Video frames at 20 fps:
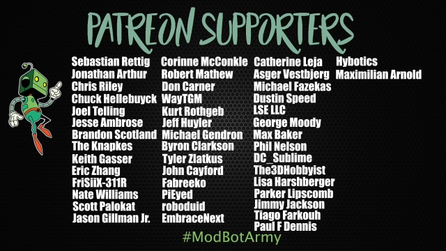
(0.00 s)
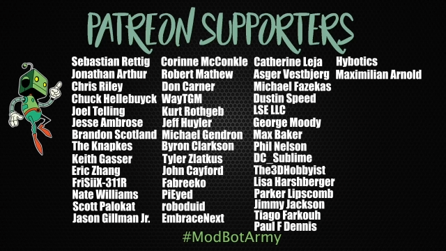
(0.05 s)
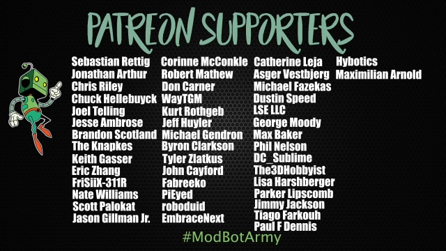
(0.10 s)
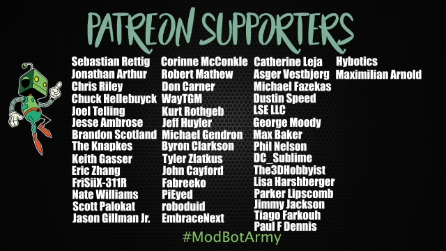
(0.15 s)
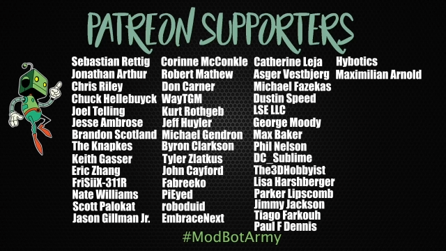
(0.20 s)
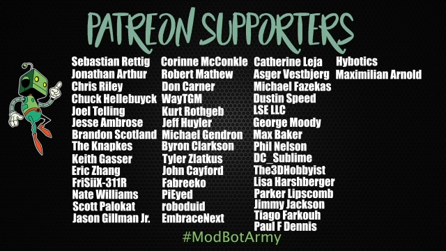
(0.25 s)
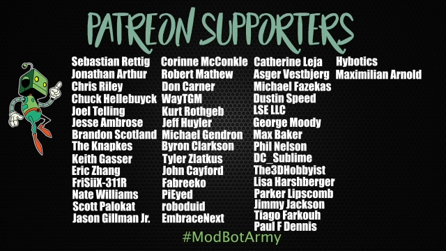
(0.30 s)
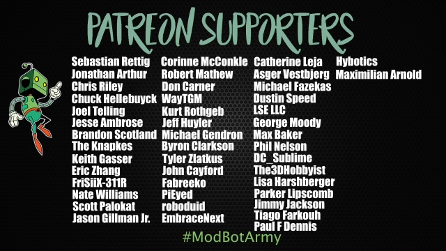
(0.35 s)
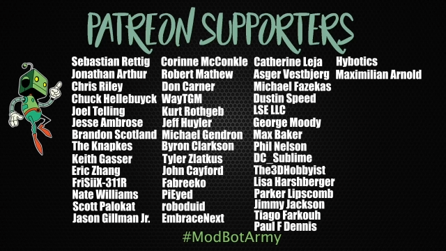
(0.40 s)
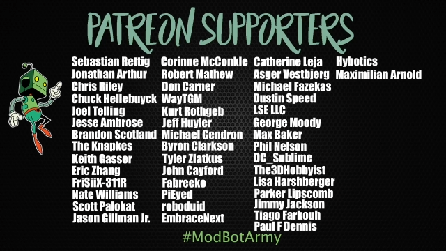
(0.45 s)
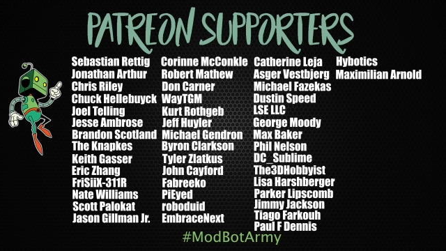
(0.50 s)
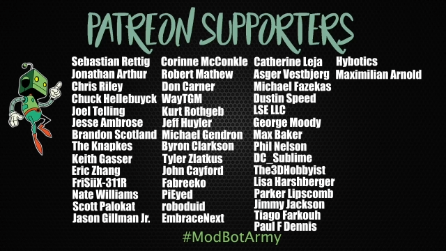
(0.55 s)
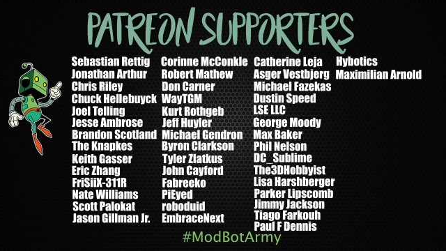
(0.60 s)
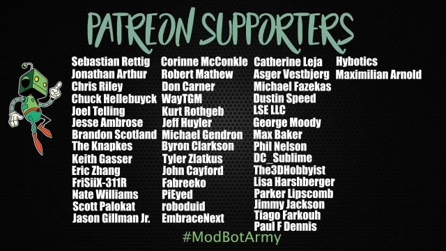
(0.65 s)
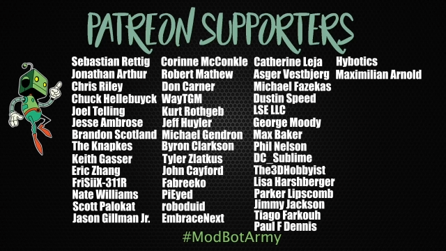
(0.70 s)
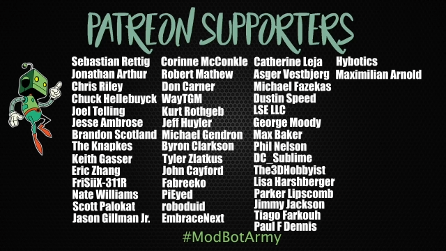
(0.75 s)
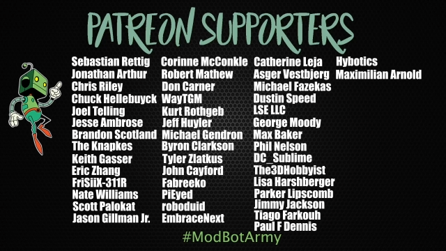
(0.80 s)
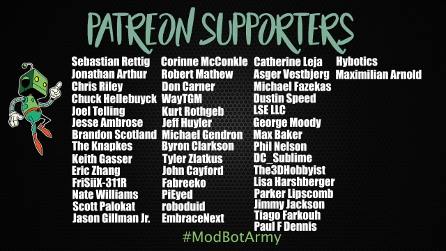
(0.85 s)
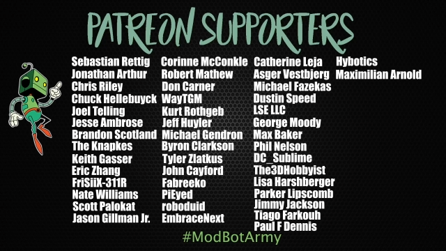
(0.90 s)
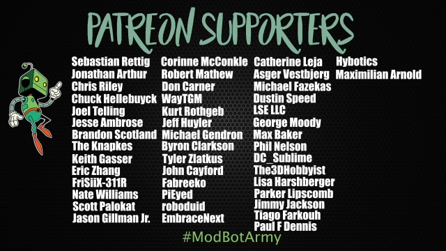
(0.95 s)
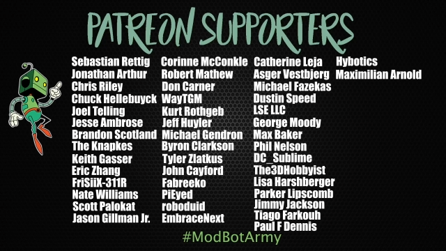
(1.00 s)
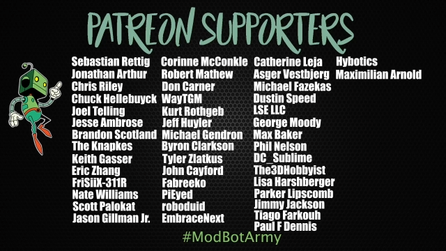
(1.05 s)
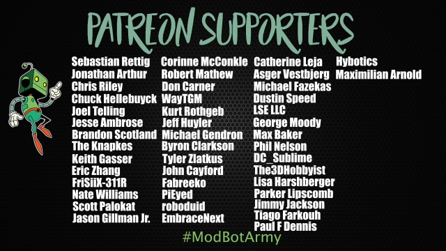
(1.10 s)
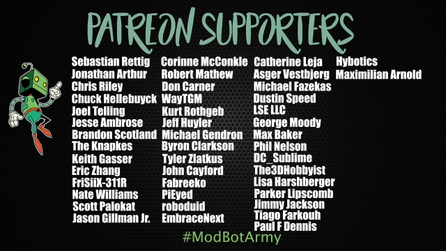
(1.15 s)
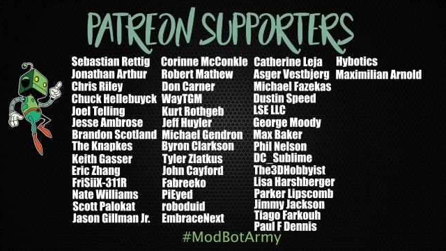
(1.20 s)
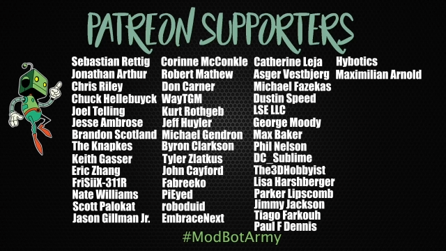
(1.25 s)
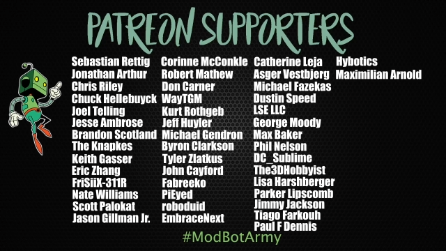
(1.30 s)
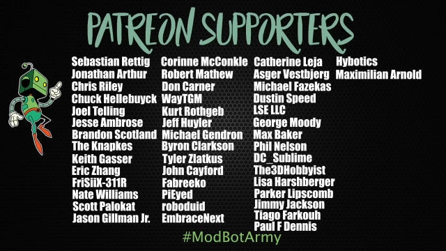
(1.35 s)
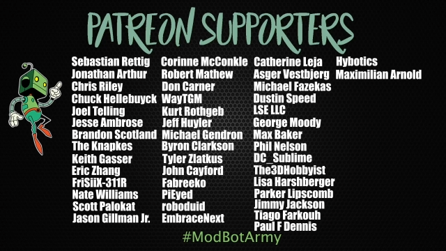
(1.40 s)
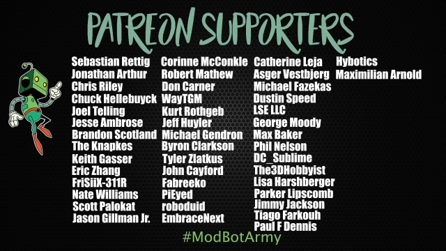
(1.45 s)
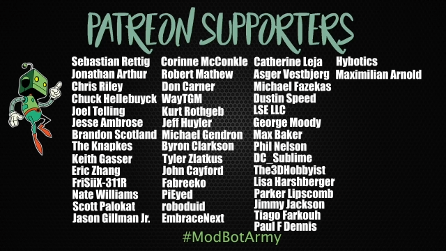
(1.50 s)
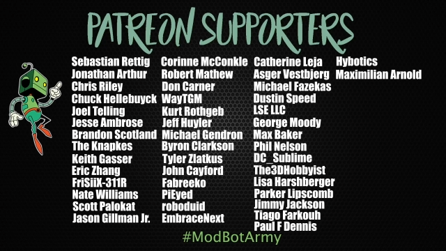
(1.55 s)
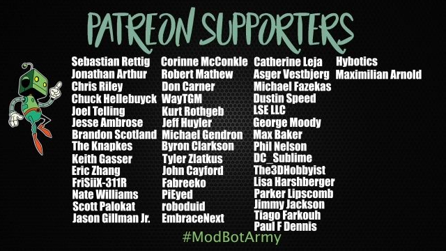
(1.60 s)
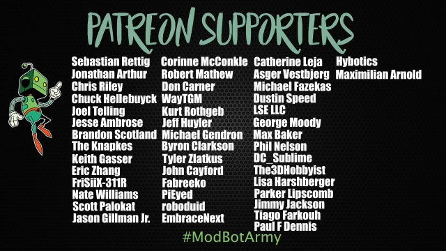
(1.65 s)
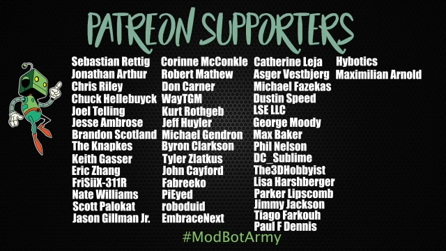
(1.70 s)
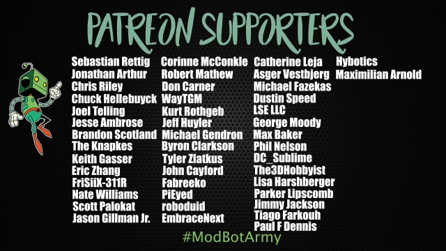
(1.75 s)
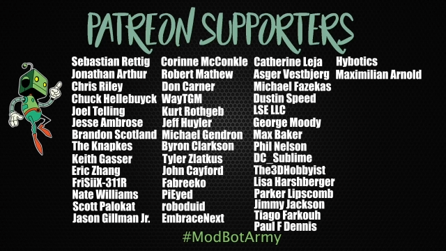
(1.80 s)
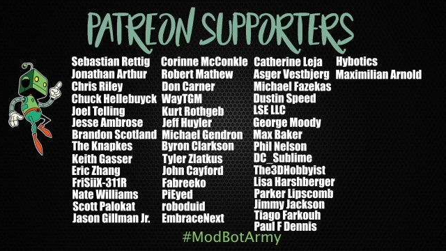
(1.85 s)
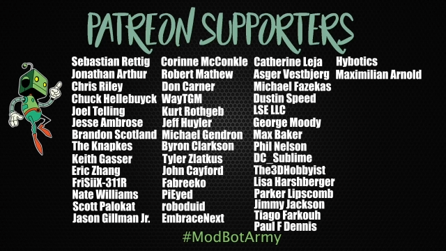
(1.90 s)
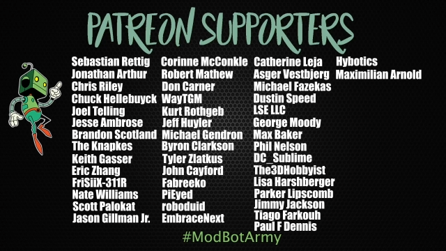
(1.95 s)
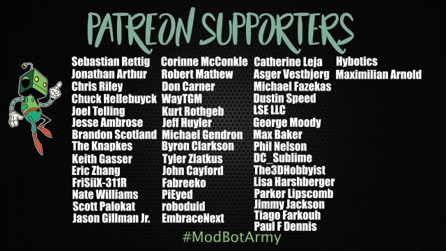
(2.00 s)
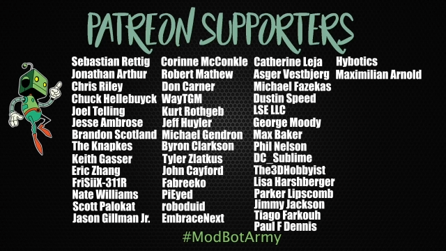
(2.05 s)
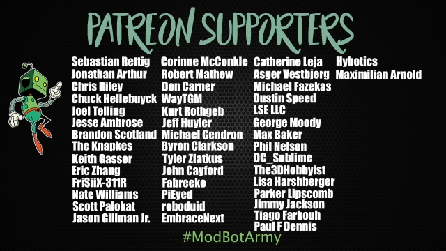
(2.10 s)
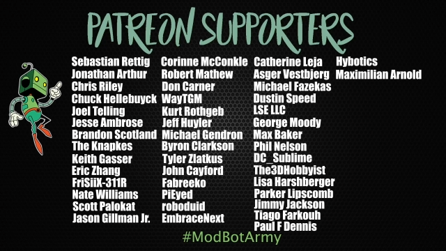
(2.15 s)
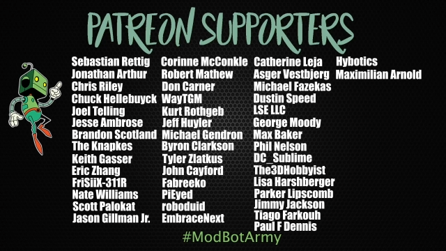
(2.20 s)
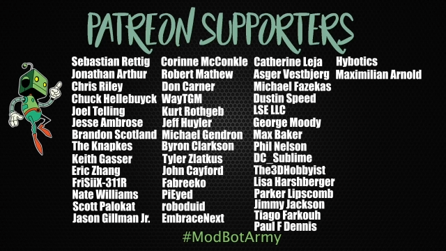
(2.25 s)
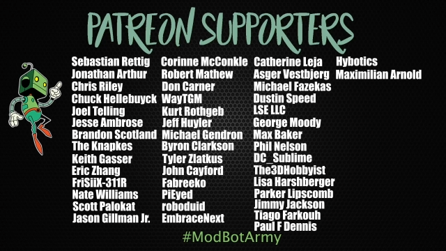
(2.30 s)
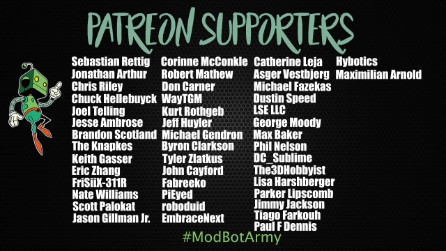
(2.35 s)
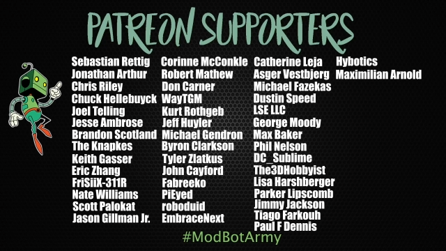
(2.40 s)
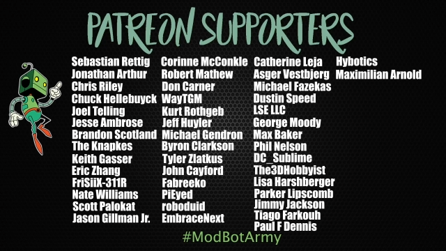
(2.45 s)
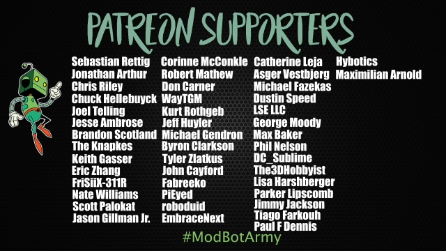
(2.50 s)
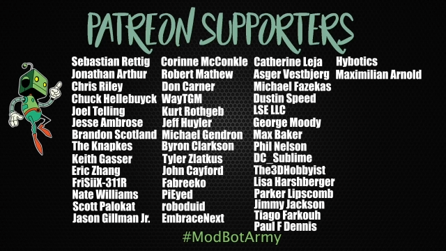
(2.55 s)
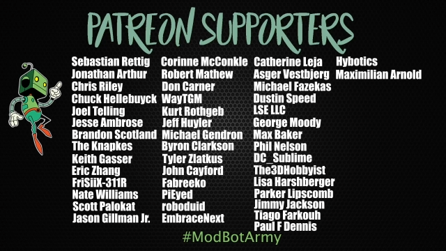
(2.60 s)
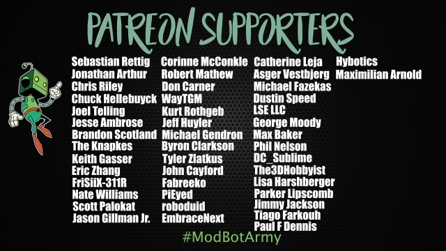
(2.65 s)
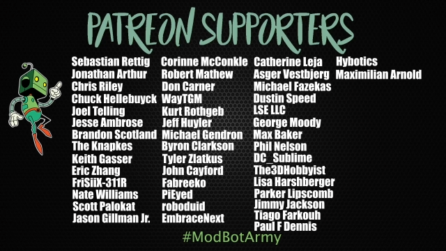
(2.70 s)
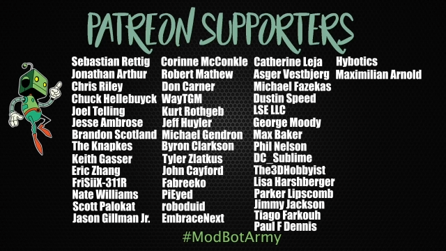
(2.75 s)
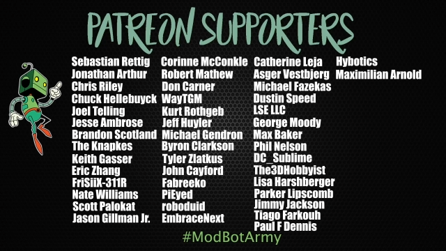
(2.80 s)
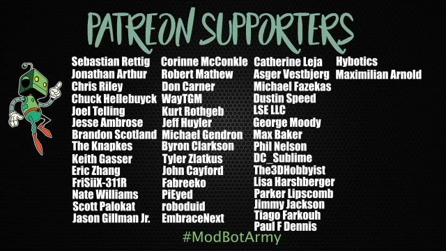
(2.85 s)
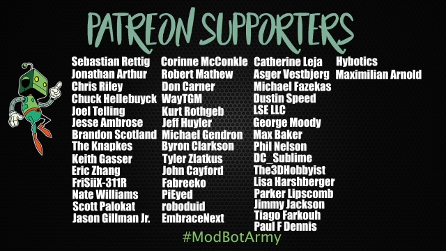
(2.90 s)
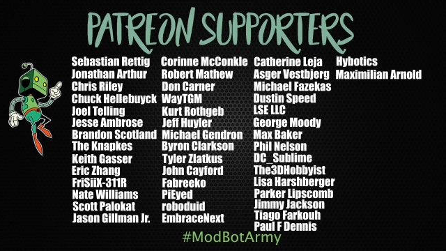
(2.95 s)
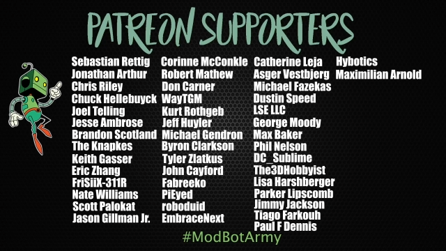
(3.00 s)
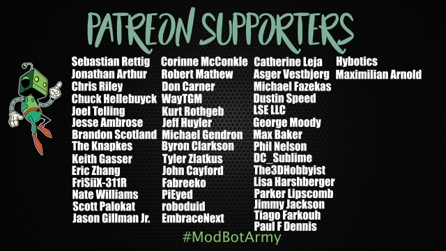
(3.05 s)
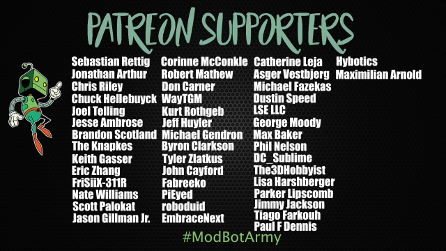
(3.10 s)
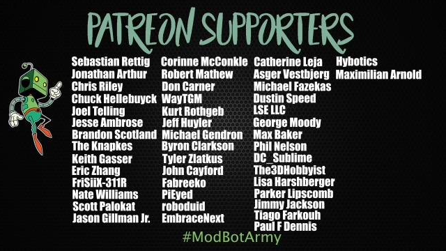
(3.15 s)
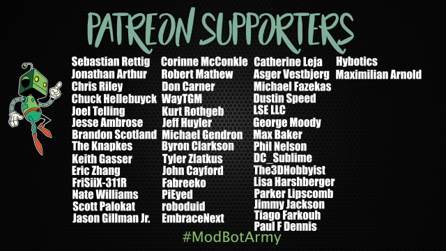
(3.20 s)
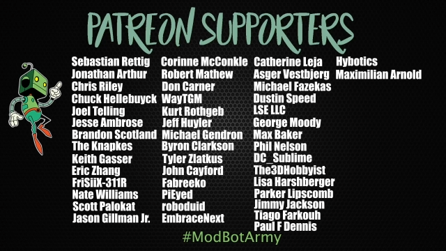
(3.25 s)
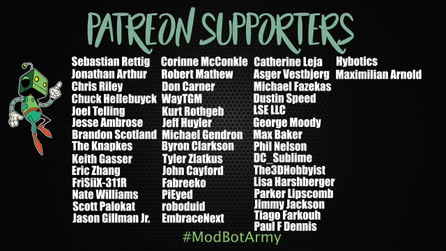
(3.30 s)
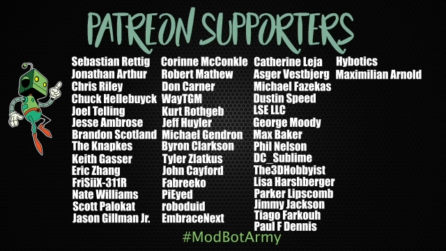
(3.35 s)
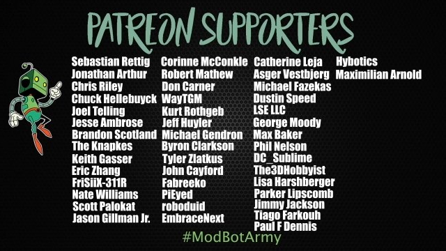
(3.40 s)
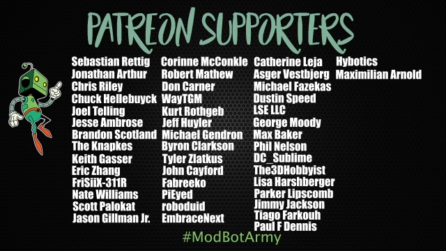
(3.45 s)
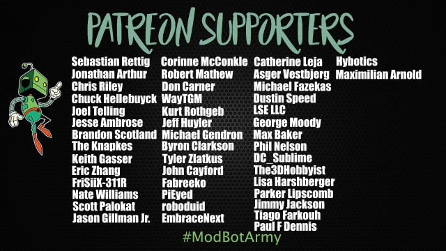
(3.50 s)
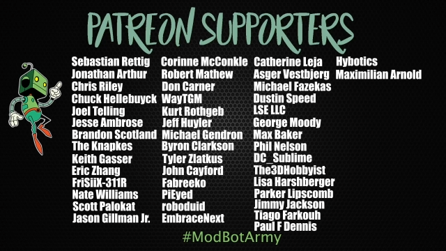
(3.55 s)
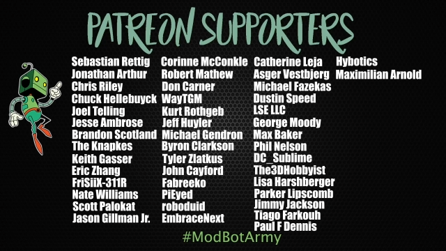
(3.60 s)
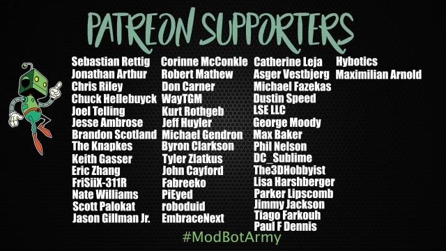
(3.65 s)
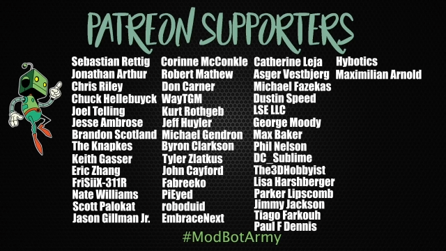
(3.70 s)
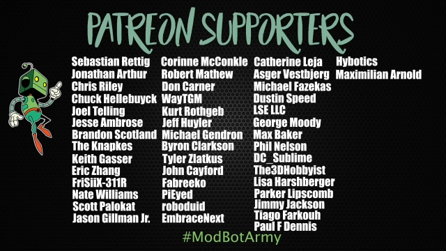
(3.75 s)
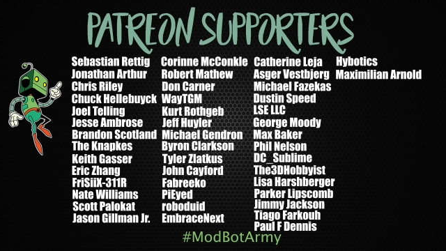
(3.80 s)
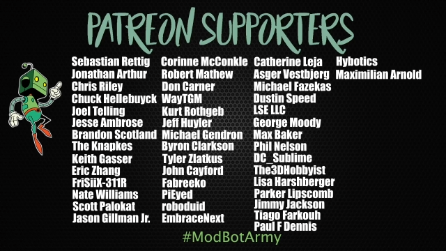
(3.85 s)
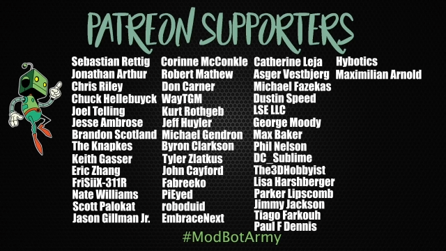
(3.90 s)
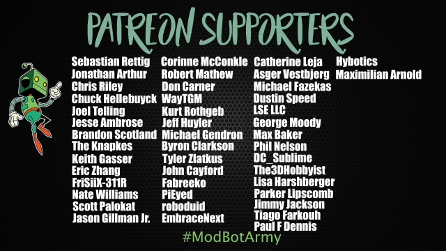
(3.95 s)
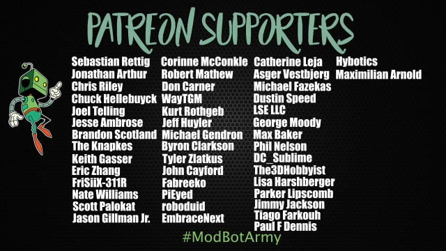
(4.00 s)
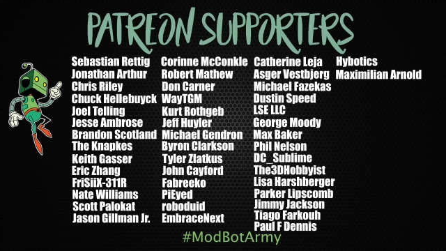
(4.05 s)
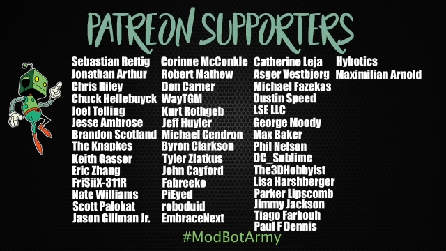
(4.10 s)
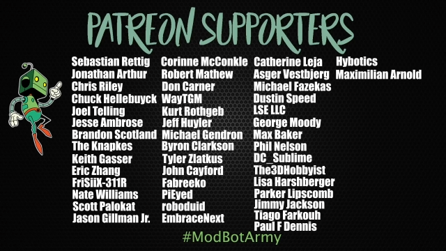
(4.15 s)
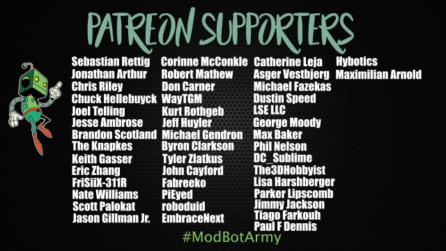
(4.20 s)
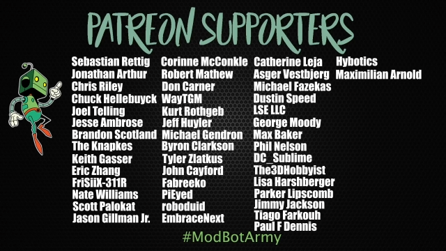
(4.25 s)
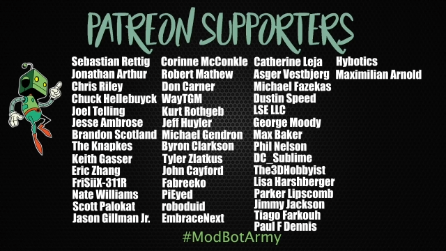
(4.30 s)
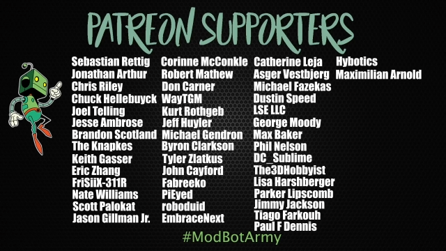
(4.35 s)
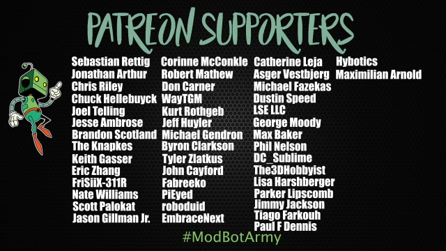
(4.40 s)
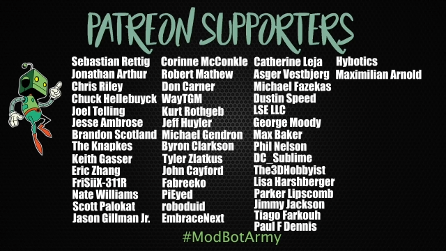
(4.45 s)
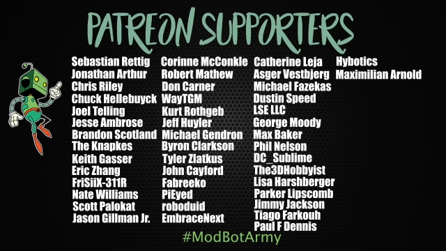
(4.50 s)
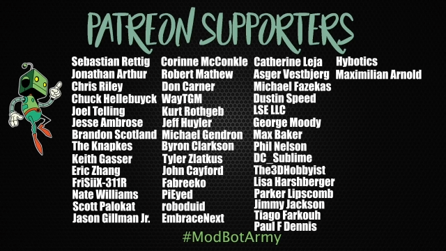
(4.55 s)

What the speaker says: [unreadable: no face in view]